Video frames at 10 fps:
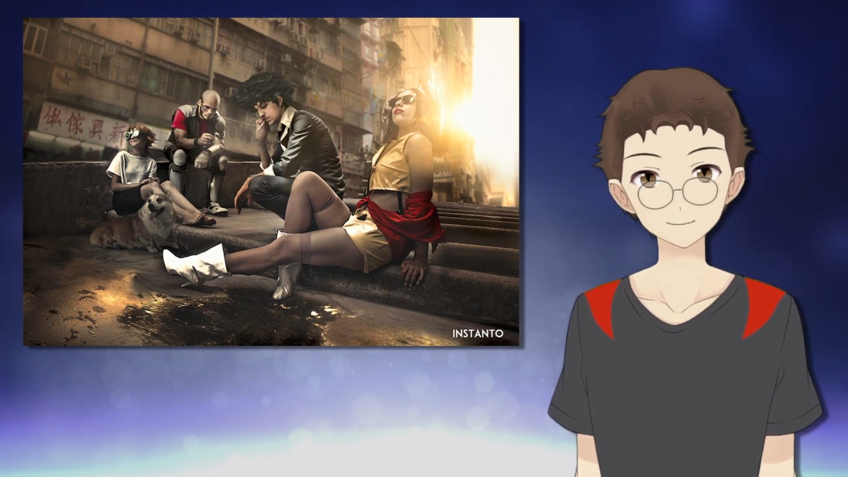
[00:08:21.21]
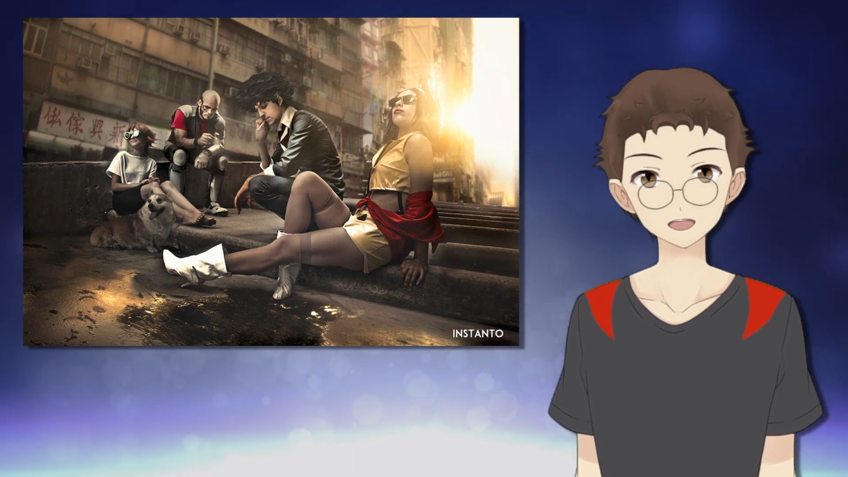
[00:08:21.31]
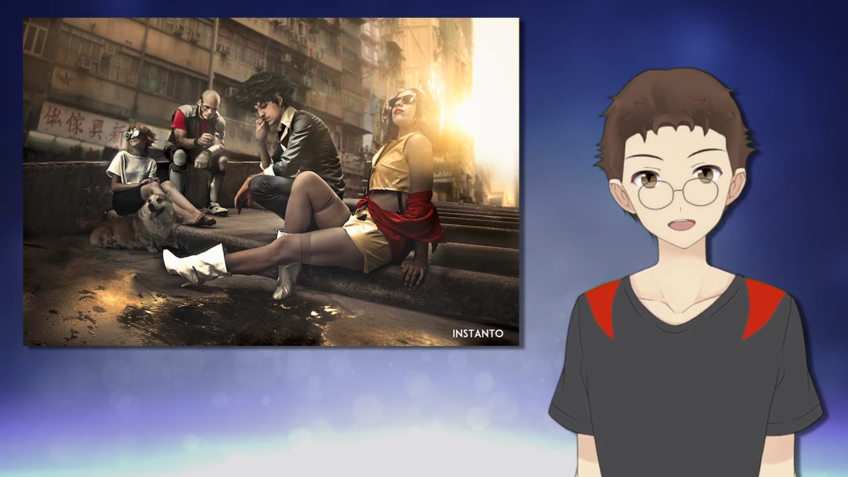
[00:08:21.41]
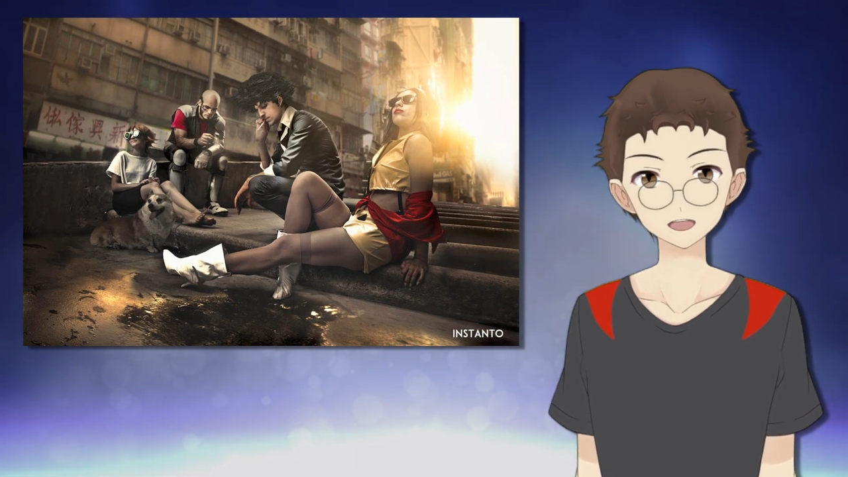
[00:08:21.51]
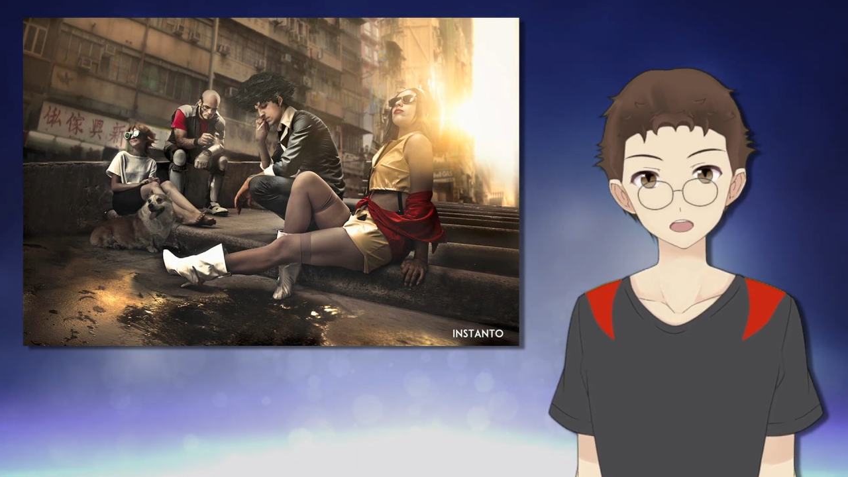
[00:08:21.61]

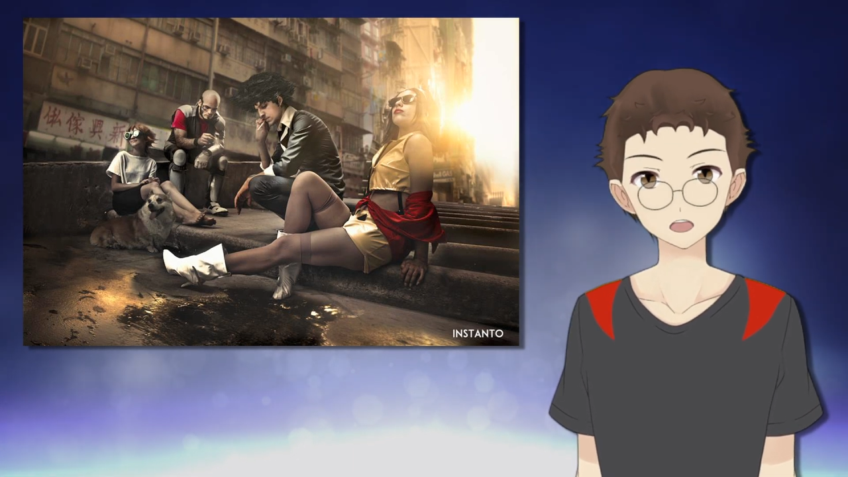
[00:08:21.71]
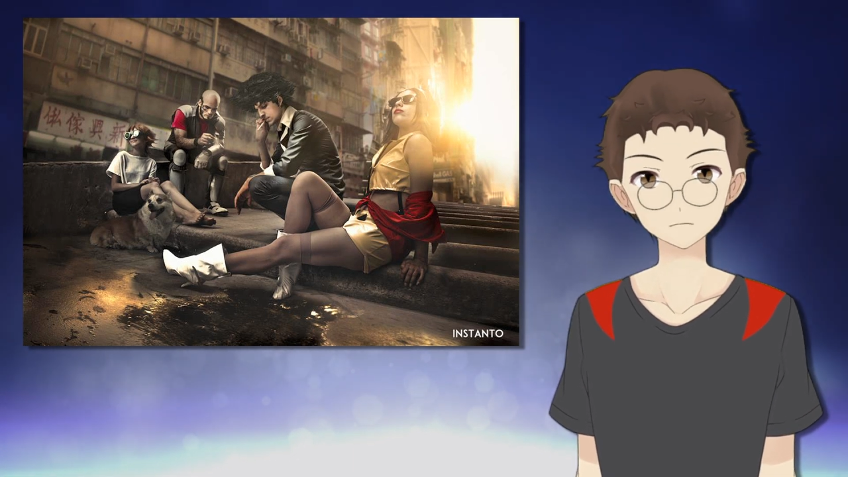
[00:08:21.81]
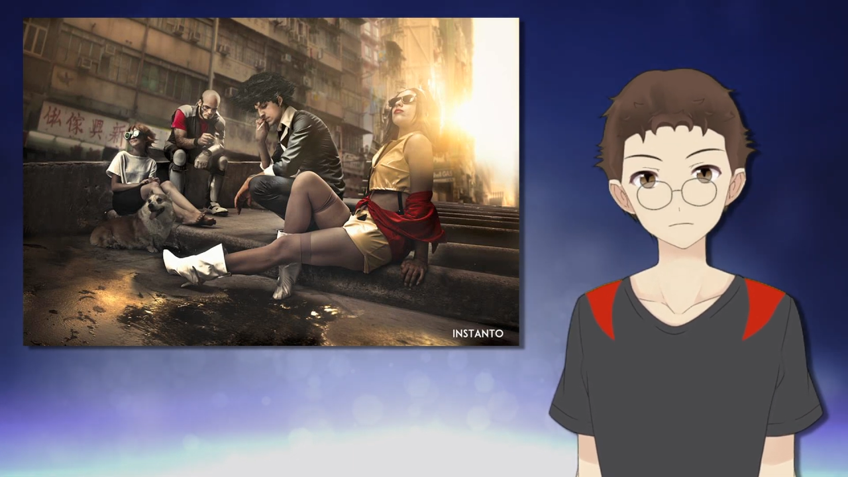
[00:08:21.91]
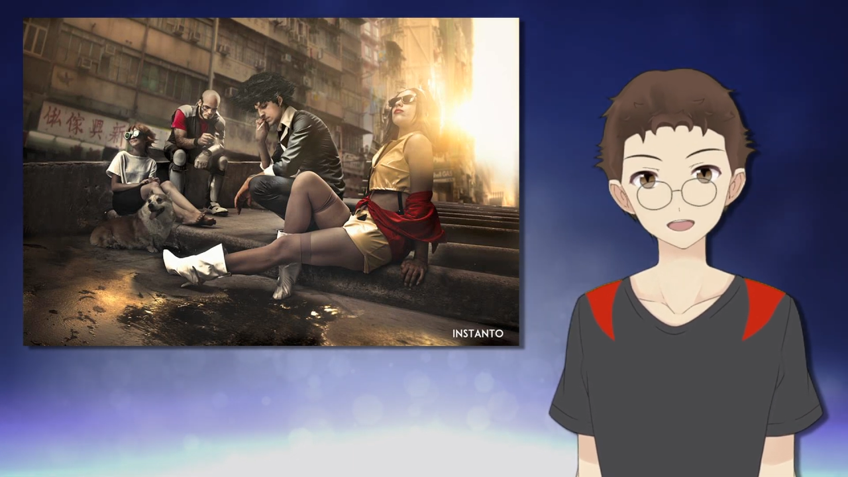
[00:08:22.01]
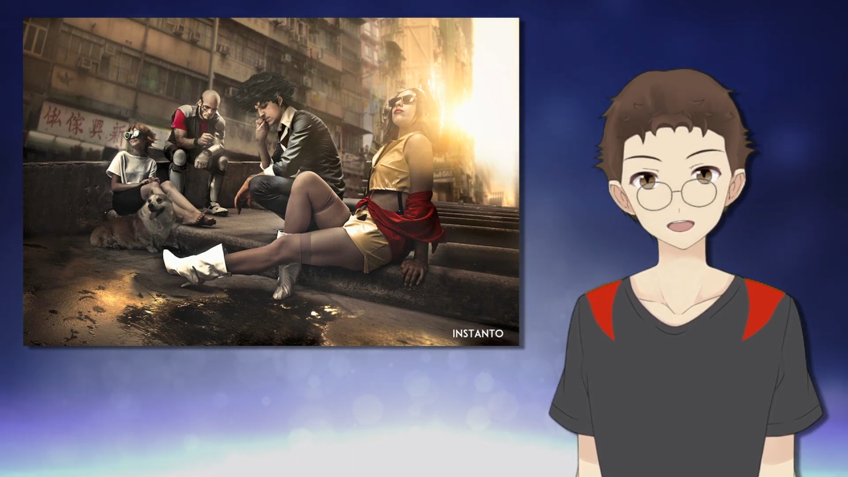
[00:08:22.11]
cleanly
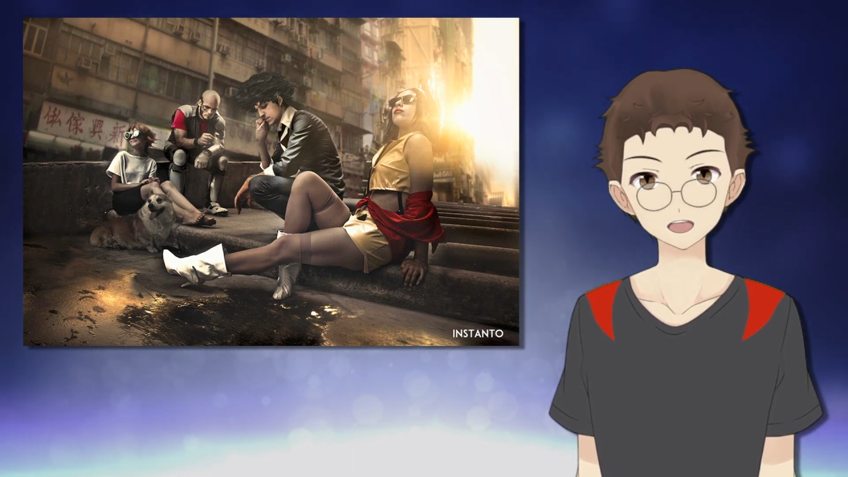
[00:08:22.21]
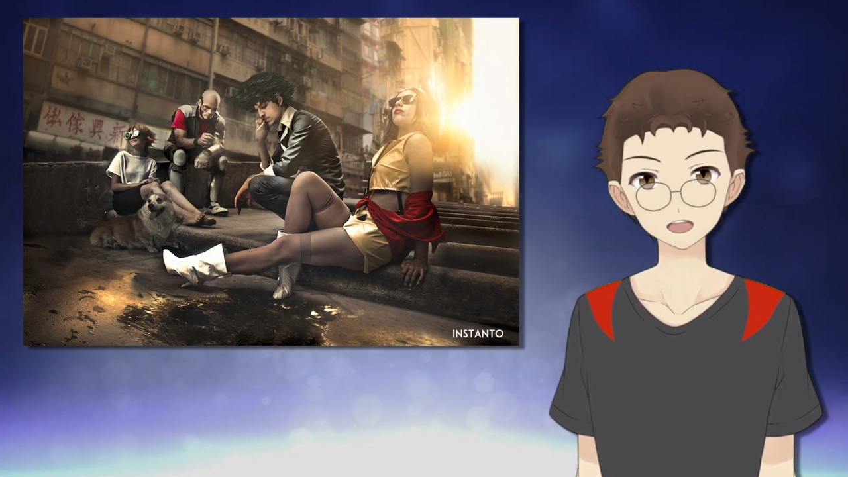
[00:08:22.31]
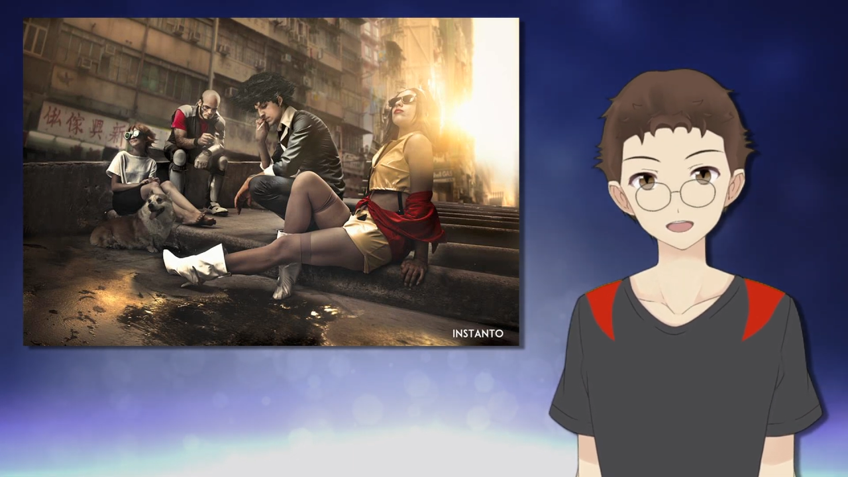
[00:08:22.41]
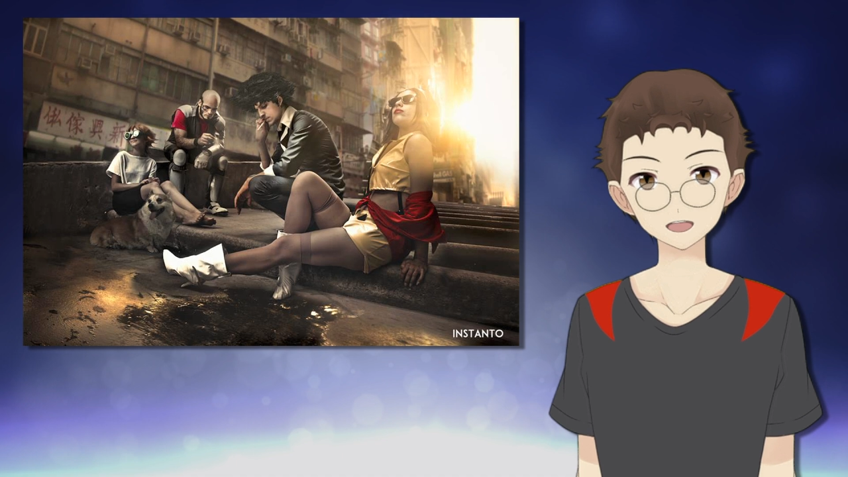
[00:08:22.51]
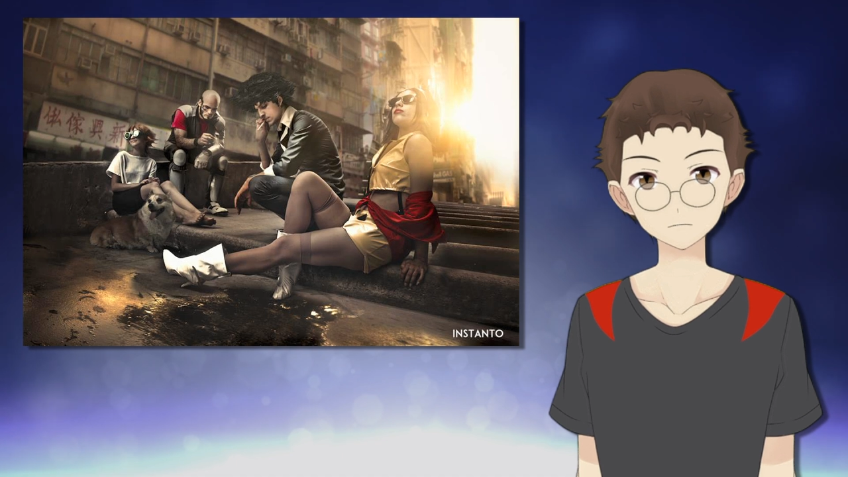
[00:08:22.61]
fit between a
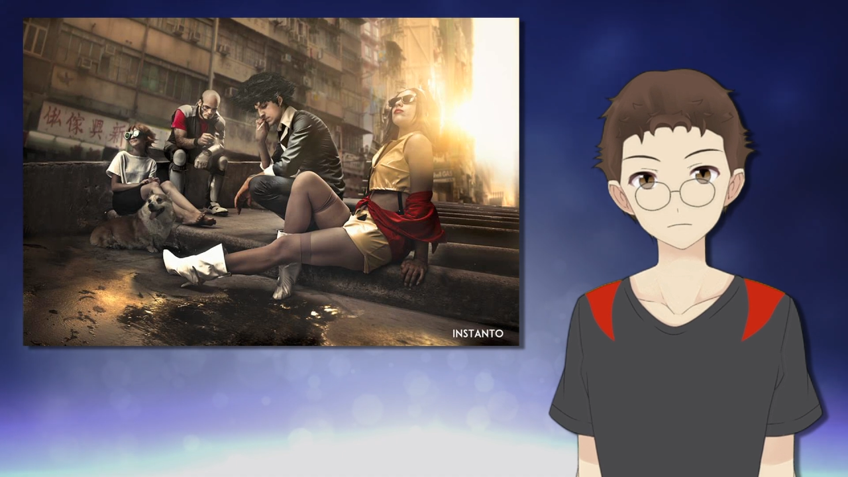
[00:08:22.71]
number of the